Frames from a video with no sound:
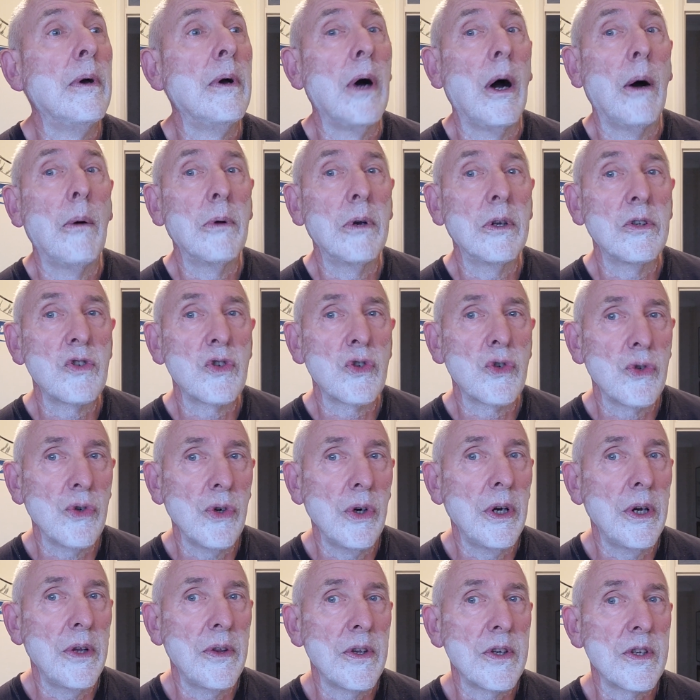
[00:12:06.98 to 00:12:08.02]
I want to
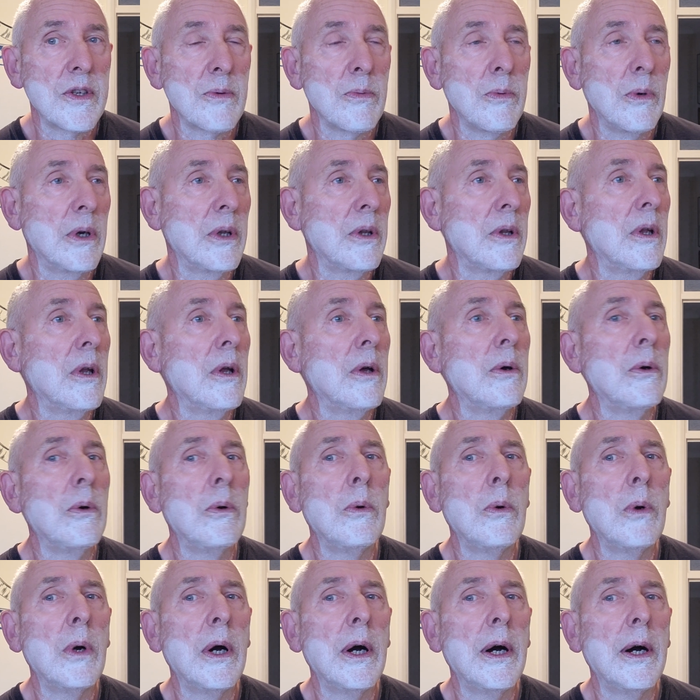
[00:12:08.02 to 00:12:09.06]
try this one
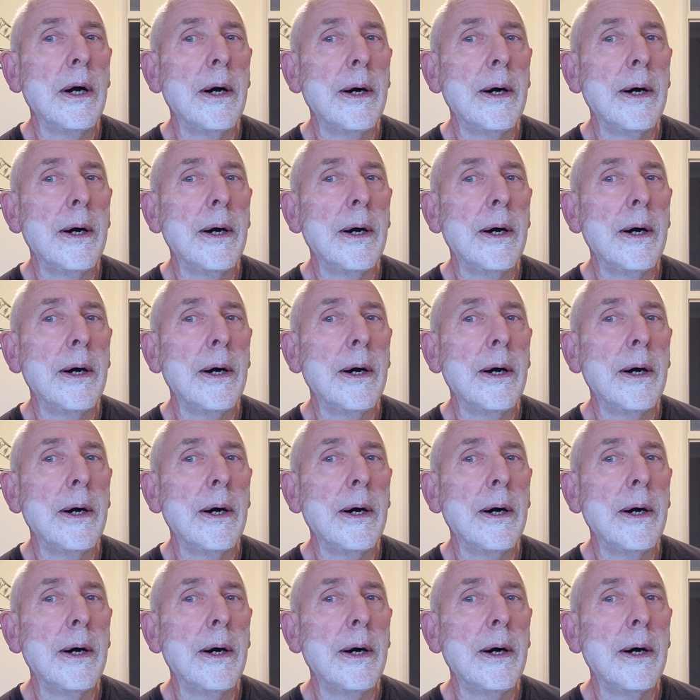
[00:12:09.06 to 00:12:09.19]
though.